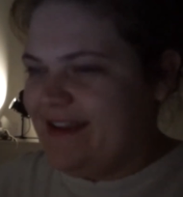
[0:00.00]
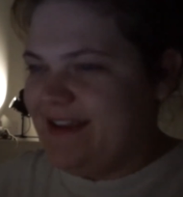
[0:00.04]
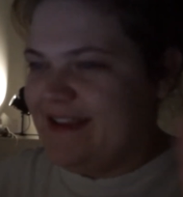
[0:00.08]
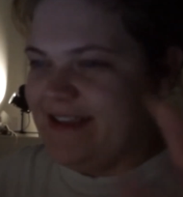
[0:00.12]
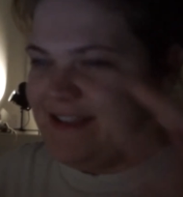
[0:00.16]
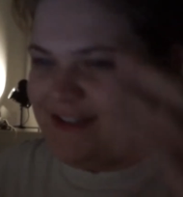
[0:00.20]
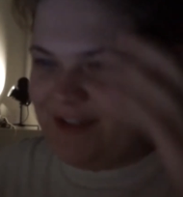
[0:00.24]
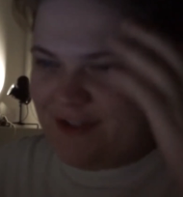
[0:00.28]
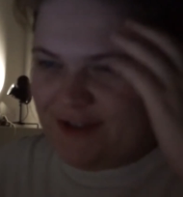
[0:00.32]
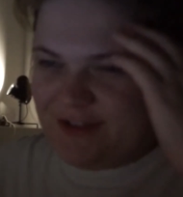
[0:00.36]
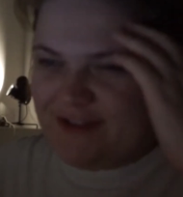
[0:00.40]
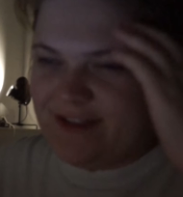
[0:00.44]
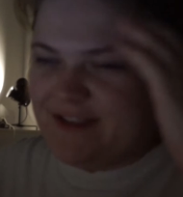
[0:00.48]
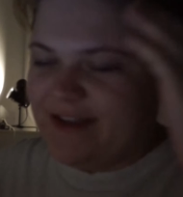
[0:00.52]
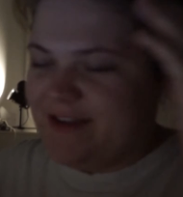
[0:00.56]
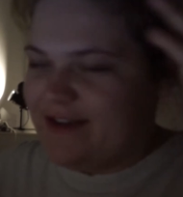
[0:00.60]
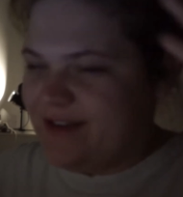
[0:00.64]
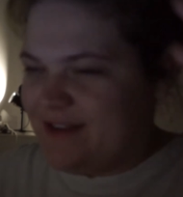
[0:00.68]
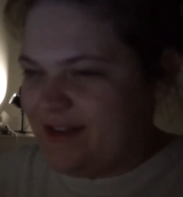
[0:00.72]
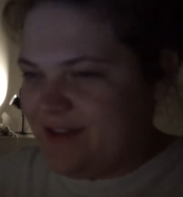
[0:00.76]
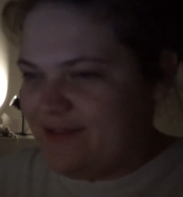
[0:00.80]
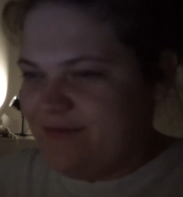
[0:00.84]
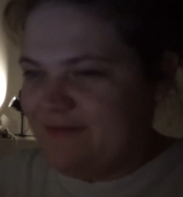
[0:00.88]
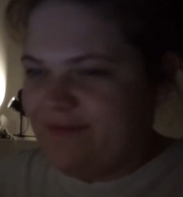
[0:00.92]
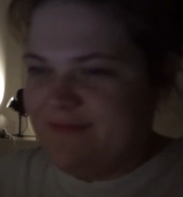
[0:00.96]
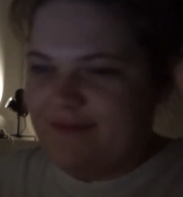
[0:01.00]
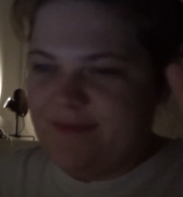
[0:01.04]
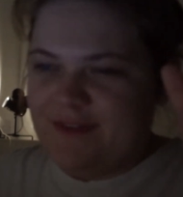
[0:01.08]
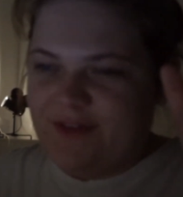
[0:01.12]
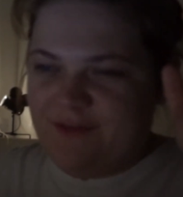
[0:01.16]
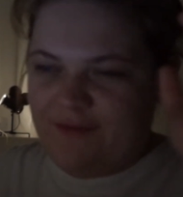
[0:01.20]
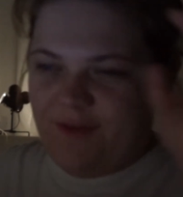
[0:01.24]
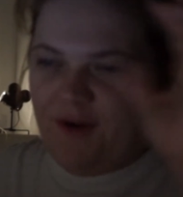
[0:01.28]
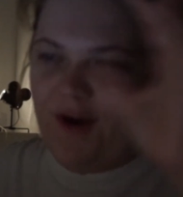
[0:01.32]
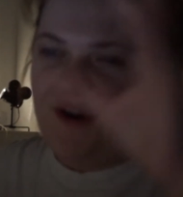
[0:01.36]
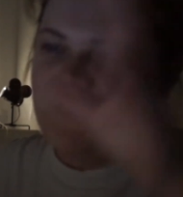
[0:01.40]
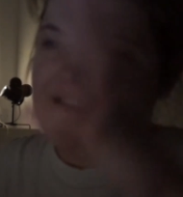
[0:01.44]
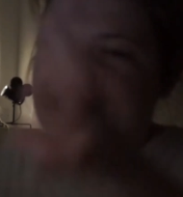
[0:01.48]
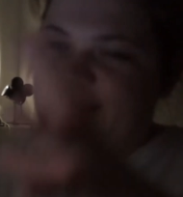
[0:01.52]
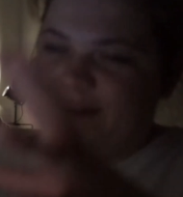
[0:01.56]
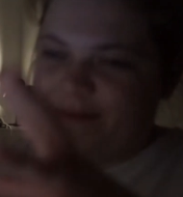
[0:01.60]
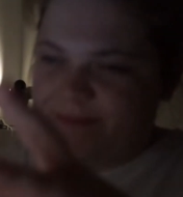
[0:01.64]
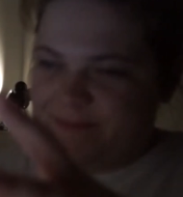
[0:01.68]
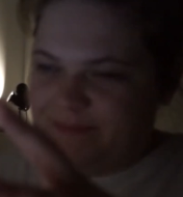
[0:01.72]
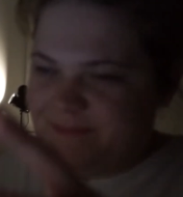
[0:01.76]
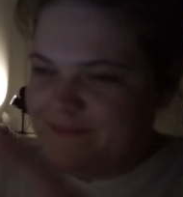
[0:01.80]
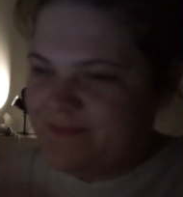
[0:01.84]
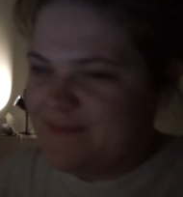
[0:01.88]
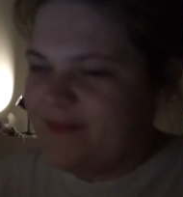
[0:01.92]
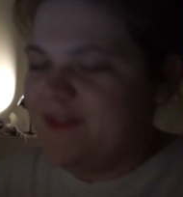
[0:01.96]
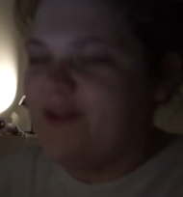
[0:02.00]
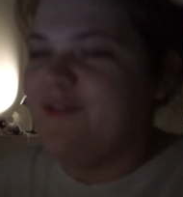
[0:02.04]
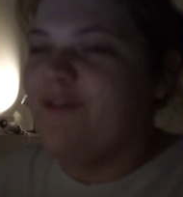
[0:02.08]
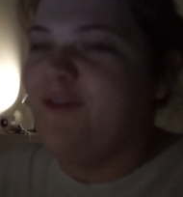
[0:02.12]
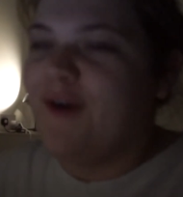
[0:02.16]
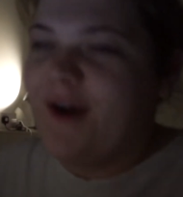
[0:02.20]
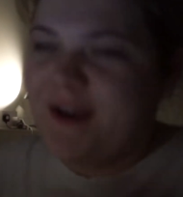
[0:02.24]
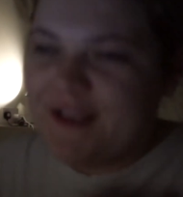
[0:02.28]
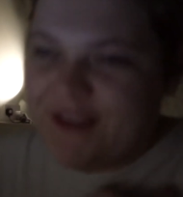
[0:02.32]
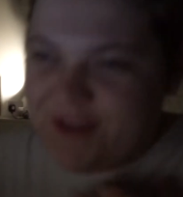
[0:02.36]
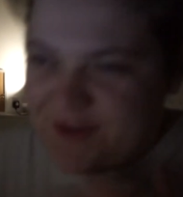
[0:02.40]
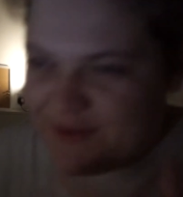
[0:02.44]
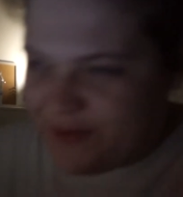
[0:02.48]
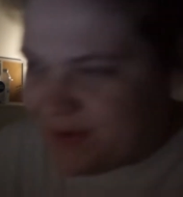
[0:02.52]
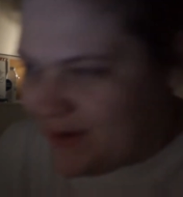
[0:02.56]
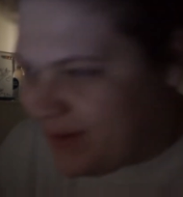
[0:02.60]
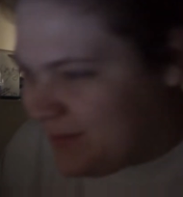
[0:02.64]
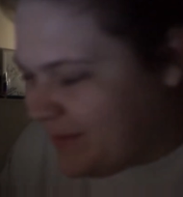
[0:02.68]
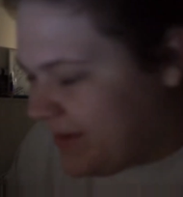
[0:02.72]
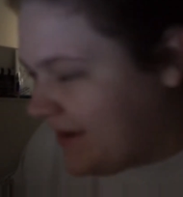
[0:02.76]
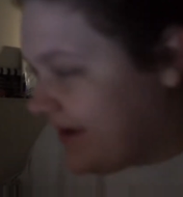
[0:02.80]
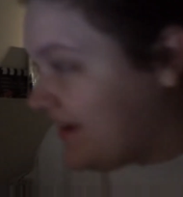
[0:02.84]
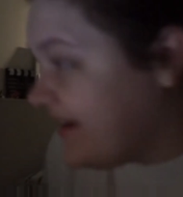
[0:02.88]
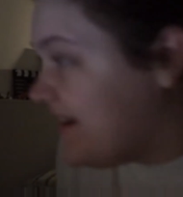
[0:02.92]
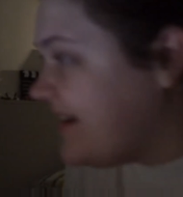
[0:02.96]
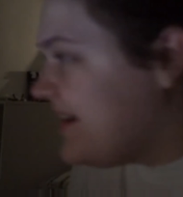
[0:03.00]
It's just the writer in me.